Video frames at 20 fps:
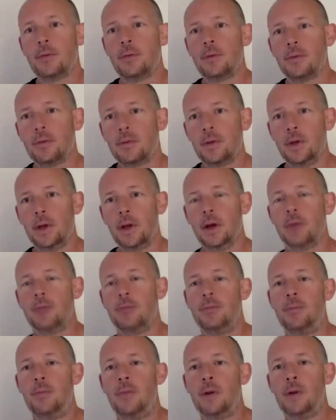how those
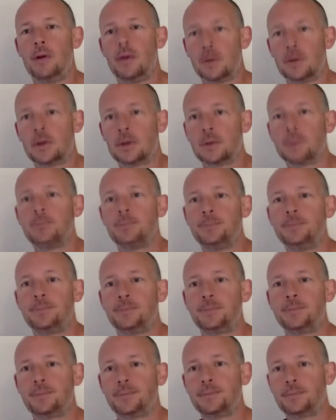individuals are shopping
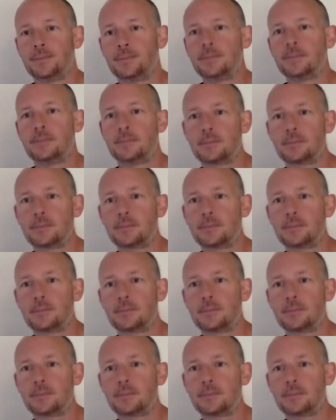with us across the